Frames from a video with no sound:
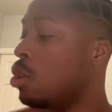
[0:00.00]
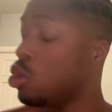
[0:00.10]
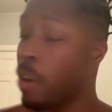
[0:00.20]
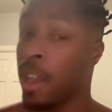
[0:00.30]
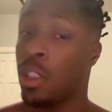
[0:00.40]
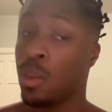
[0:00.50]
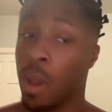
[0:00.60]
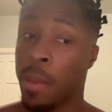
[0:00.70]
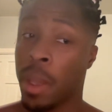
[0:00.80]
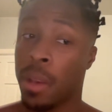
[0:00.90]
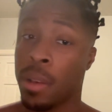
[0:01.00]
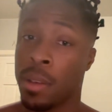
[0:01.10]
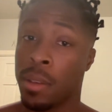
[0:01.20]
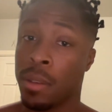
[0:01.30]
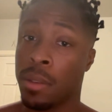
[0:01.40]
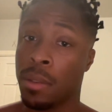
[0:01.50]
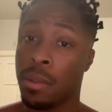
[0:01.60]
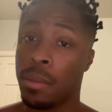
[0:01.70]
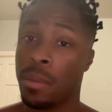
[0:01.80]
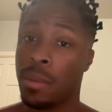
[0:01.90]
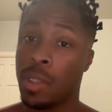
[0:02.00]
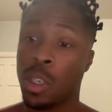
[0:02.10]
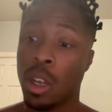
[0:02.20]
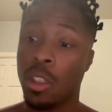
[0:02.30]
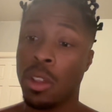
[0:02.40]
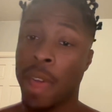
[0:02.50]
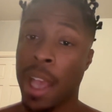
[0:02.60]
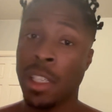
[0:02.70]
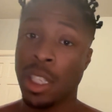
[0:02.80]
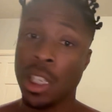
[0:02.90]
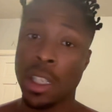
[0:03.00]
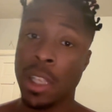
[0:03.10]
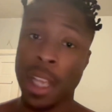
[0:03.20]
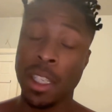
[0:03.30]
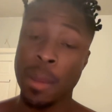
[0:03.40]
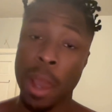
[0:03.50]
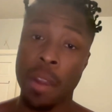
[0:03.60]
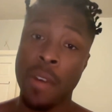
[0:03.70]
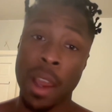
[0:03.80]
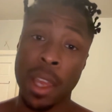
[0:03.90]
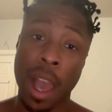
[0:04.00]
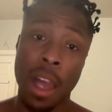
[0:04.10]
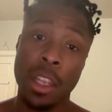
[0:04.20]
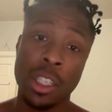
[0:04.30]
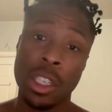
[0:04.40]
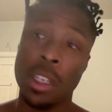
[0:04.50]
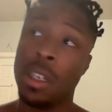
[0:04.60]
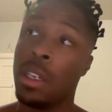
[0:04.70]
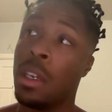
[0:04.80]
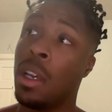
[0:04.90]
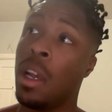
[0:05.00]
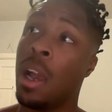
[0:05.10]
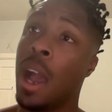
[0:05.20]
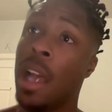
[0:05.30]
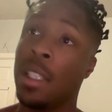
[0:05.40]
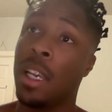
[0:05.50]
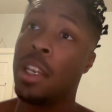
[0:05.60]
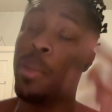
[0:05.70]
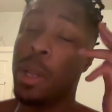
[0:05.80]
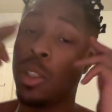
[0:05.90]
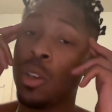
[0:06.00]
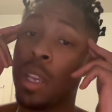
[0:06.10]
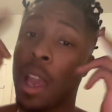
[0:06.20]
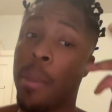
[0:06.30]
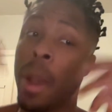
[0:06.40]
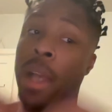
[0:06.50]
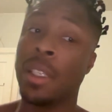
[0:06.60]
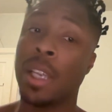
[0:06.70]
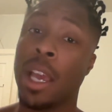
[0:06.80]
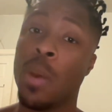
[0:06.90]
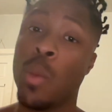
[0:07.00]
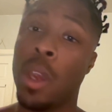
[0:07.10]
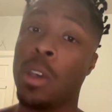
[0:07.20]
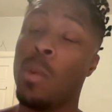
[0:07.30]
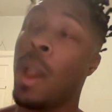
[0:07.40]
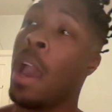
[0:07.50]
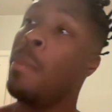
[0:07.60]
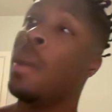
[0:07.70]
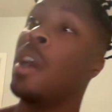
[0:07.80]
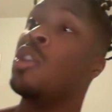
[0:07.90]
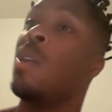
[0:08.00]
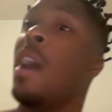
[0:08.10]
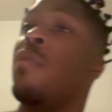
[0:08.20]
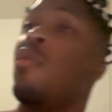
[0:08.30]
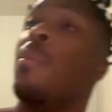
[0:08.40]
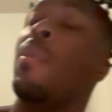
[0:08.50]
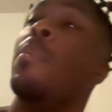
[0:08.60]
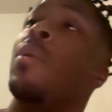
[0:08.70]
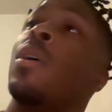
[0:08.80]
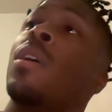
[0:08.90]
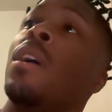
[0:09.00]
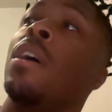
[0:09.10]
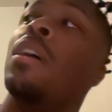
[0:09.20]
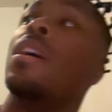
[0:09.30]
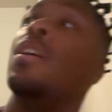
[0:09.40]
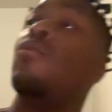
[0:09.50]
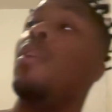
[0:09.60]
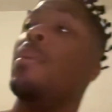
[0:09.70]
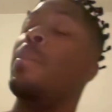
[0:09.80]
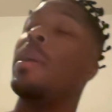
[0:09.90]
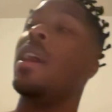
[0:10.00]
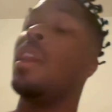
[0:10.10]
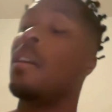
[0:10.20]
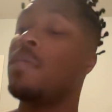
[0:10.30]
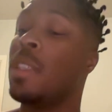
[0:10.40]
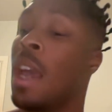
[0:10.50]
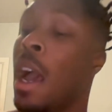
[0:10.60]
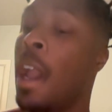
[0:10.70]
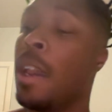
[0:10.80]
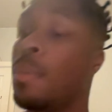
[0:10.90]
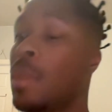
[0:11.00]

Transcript: trans women. You know, so that's just that's a matter of ideology. I say it depends on your mindset and where you at, because you have to remember from the beginning of time,